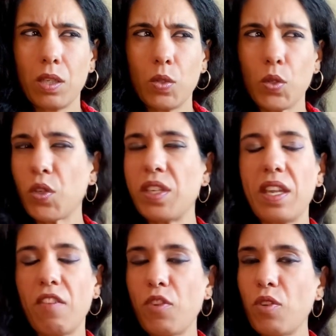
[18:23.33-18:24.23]
You could
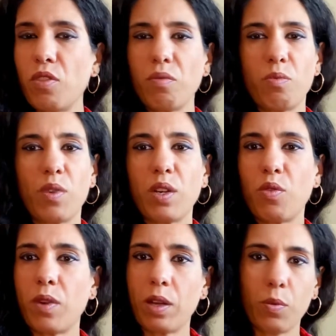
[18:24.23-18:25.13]
never run
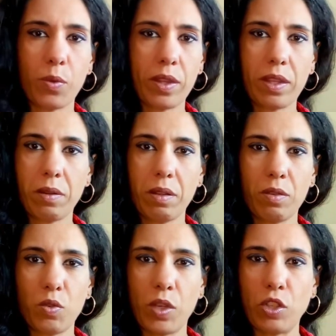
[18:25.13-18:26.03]
around with
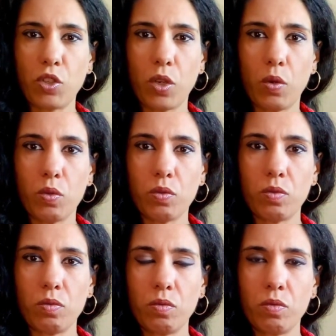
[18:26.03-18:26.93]
the trench coat
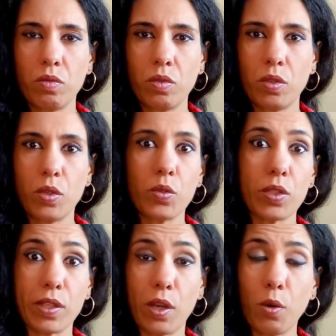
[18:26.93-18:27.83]

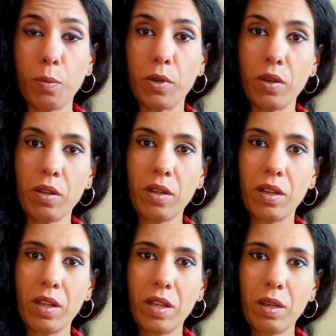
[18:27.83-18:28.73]
loosely open,
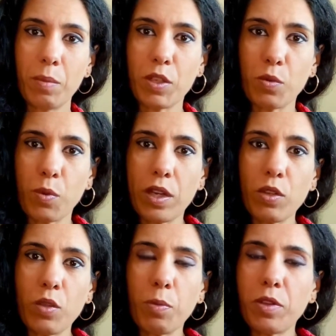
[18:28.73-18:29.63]
because where do
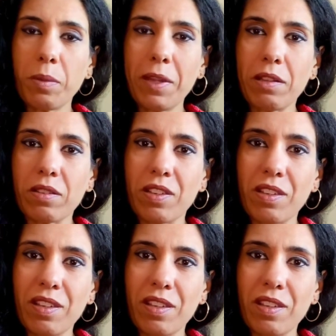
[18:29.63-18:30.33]
you put the belt?